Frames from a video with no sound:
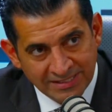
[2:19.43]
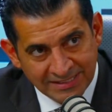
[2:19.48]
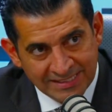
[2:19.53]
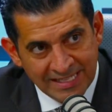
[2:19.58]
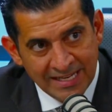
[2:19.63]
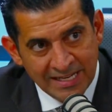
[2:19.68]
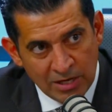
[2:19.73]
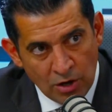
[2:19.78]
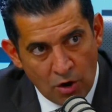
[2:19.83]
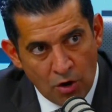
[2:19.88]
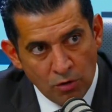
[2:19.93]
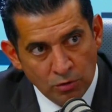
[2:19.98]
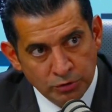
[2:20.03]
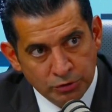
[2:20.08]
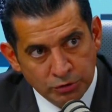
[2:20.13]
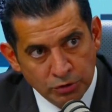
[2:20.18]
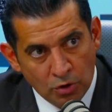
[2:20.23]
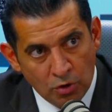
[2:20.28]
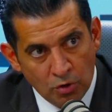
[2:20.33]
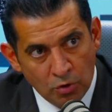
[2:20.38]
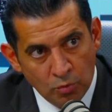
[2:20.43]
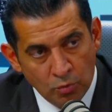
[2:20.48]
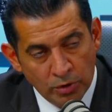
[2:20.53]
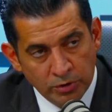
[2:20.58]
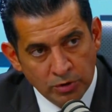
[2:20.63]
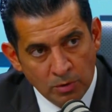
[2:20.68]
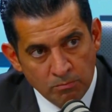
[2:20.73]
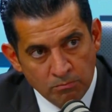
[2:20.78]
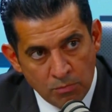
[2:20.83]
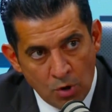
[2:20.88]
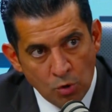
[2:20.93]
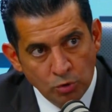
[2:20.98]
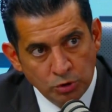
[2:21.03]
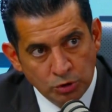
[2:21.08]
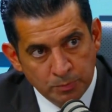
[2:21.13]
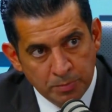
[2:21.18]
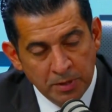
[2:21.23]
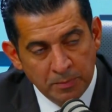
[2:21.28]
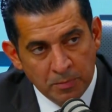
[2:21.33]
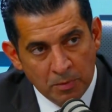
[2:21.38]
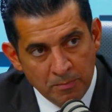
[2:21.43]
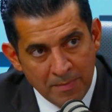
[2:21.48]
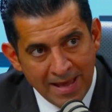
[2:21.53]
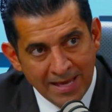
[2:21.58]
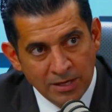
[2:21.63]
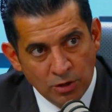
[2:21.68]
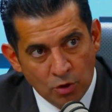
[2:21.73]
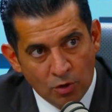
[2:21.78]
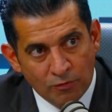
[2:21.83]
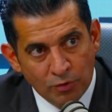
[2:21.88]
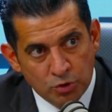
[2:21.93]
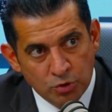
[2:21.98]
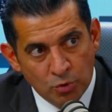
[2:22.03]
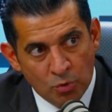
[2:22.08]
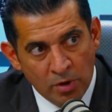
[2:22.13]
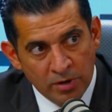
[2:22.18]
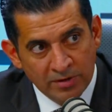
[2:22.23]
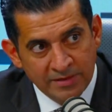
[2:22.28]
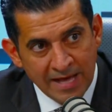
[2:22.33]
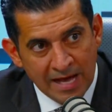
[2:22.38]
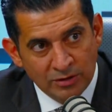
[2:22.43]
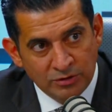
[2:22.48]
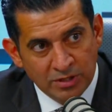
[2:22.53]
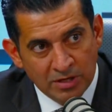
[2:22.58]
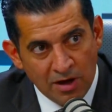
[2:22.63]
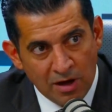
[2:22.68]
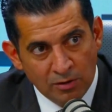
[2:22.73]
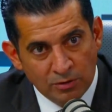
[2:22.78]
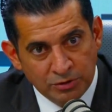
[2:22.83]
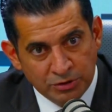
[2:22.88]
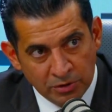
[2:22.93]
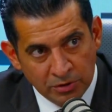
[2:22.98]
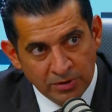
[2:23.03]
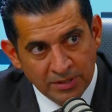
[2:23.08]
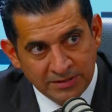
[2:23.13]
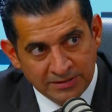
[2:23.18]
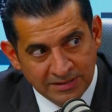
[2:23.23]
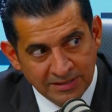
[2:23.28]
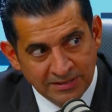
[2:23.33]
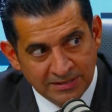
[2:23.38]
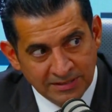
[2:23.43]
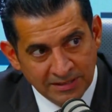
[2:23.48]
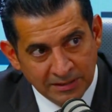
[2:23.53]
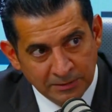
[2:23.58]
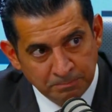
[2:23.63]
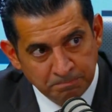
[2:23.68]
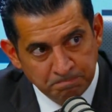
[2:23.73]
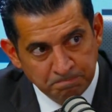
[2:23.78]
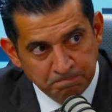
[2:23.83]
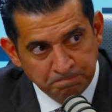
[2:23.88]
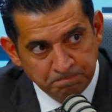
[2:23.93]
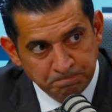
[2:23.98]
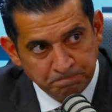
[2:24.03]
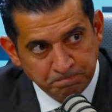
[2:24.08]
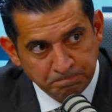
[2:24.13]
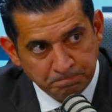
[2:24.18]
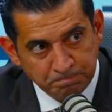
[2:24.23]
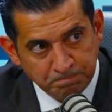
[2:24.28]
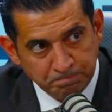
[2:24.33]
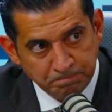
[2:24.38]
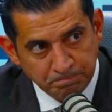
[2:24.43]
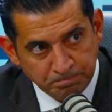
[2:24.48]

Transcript: But the city also, with the most people making over two hundred thousand dollars a year, yeah. is DC. And